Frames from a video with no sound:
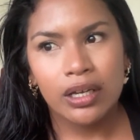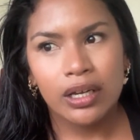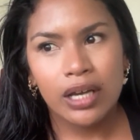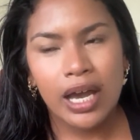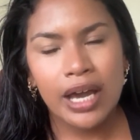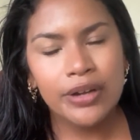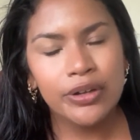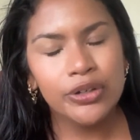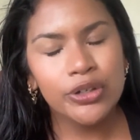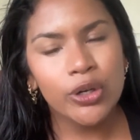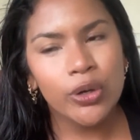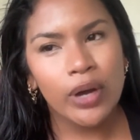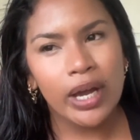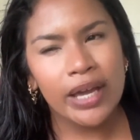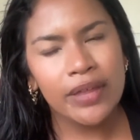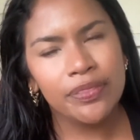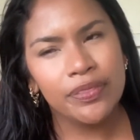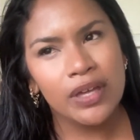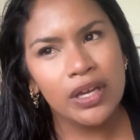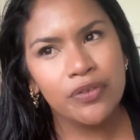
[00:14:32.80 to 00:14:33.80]
I don't know. I
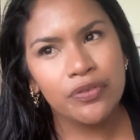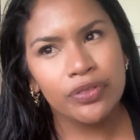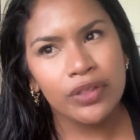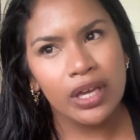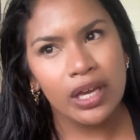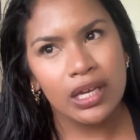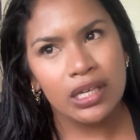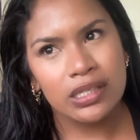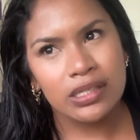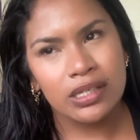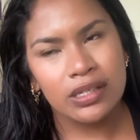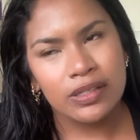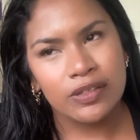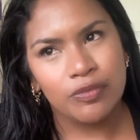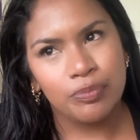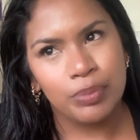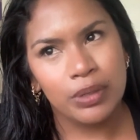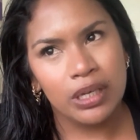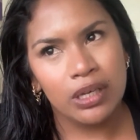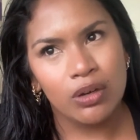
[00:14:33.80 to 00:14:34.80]
think the essence of
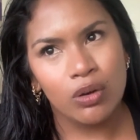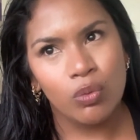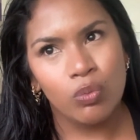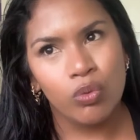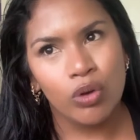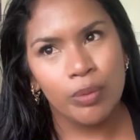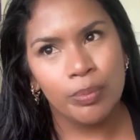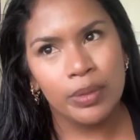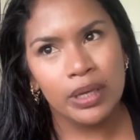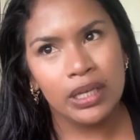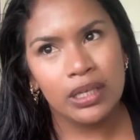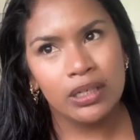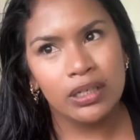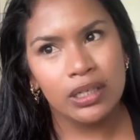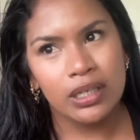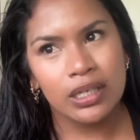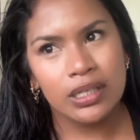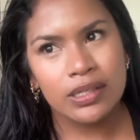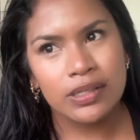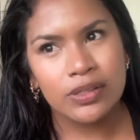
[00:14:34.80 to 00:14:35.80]
being a woman
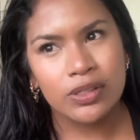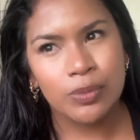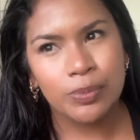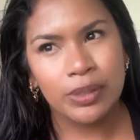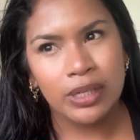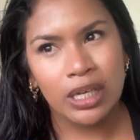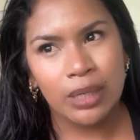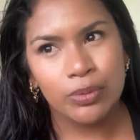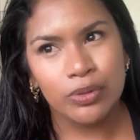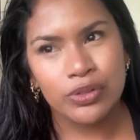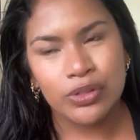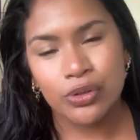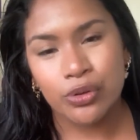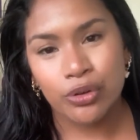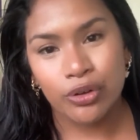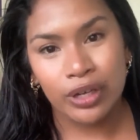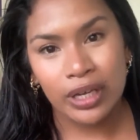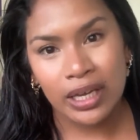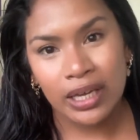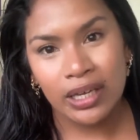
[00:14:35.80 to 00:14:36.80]
is to be able to
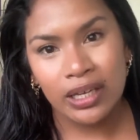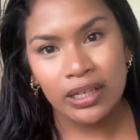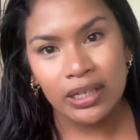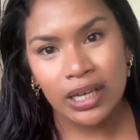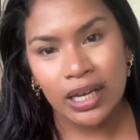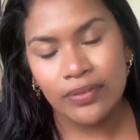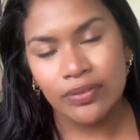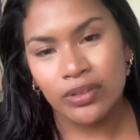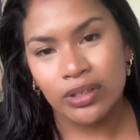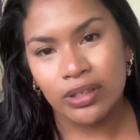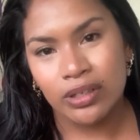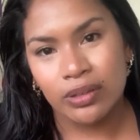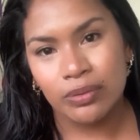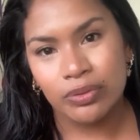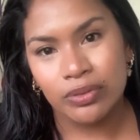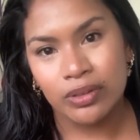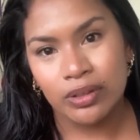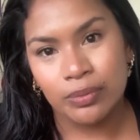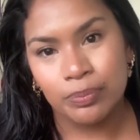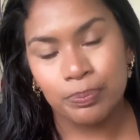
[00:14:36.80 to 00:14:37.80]
create. And
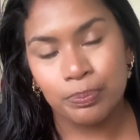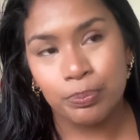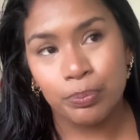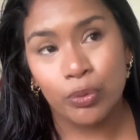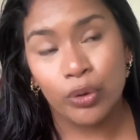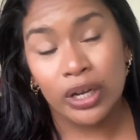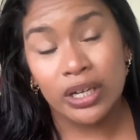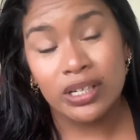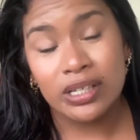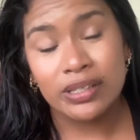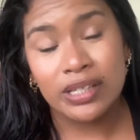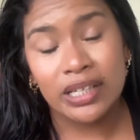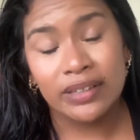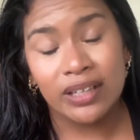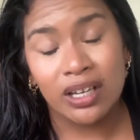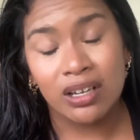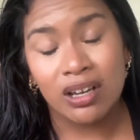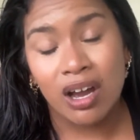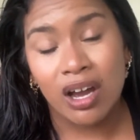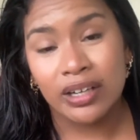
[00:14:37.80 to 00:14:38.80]
the greatest thing
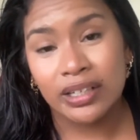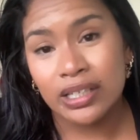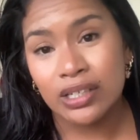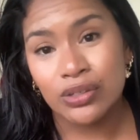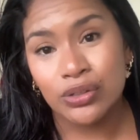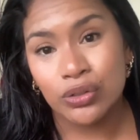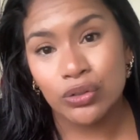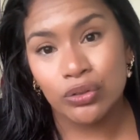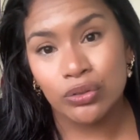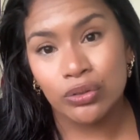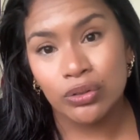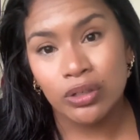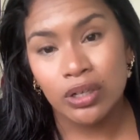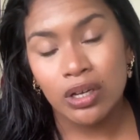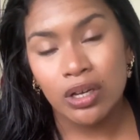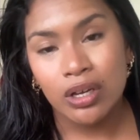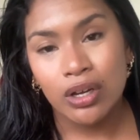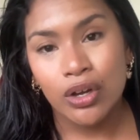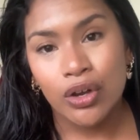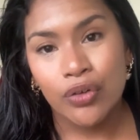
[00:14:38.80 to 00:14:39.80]
that God can do
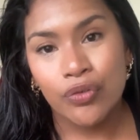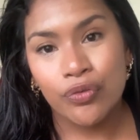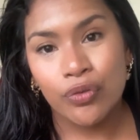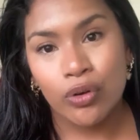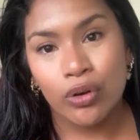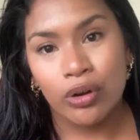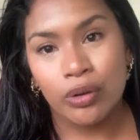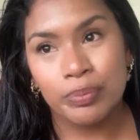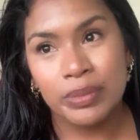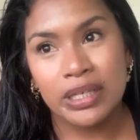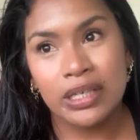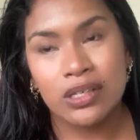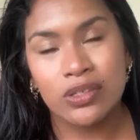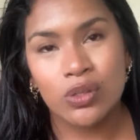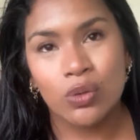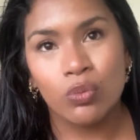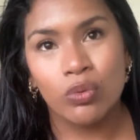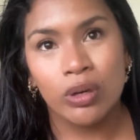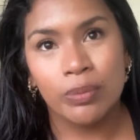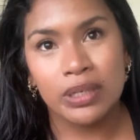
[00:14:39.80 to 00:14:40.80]
for me as a
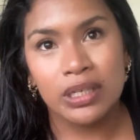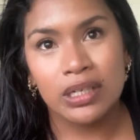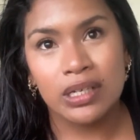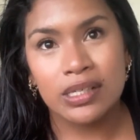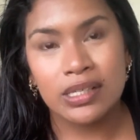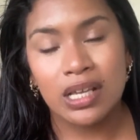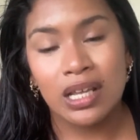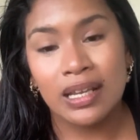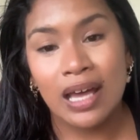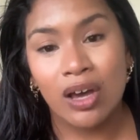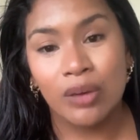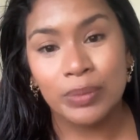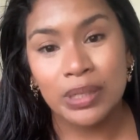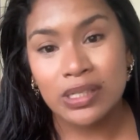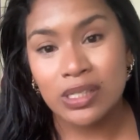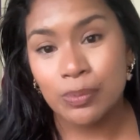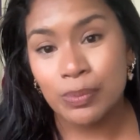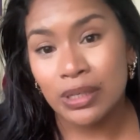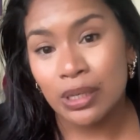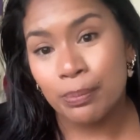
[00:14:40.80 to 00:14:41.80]
woman is allow me
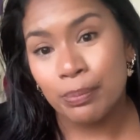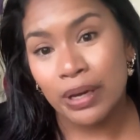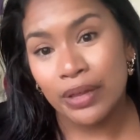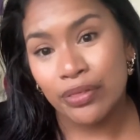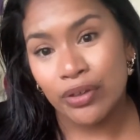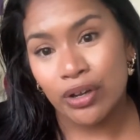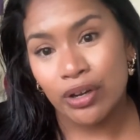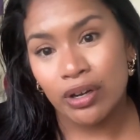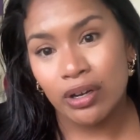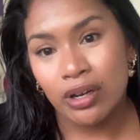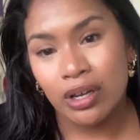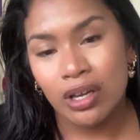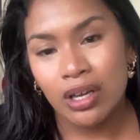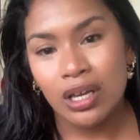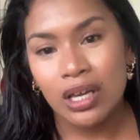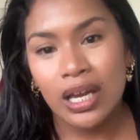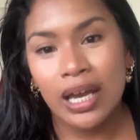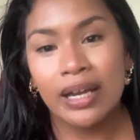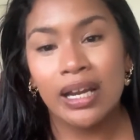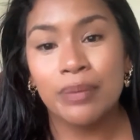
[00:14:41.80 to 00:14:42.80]
to be a mother.
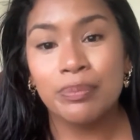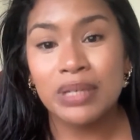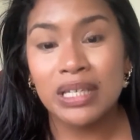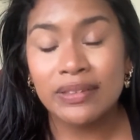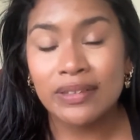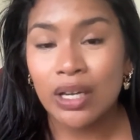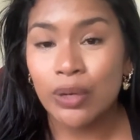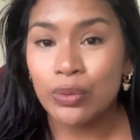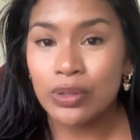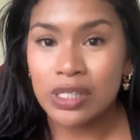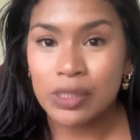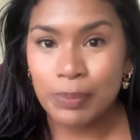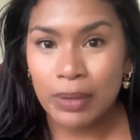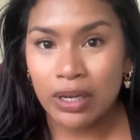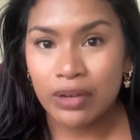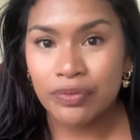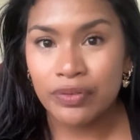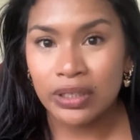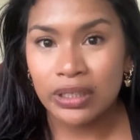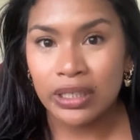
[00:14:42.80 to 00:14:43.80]
And I mean that
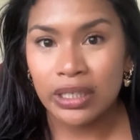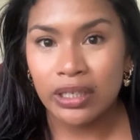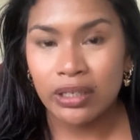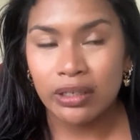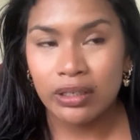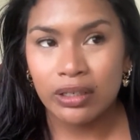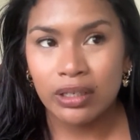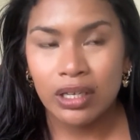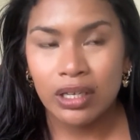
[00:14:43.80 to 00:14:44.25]
respectfully.